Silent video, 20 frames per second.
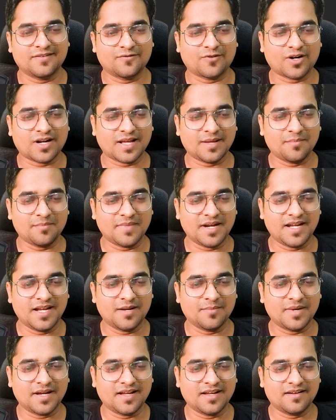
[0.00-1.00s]
what I
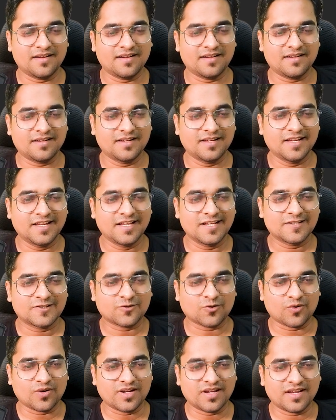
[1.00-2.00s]
meant by.
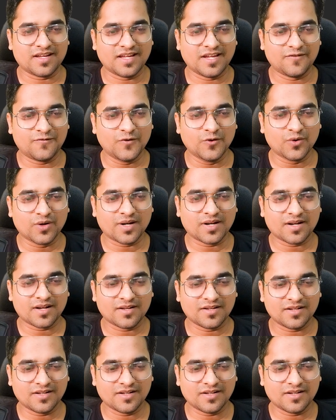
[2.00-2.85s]
So if you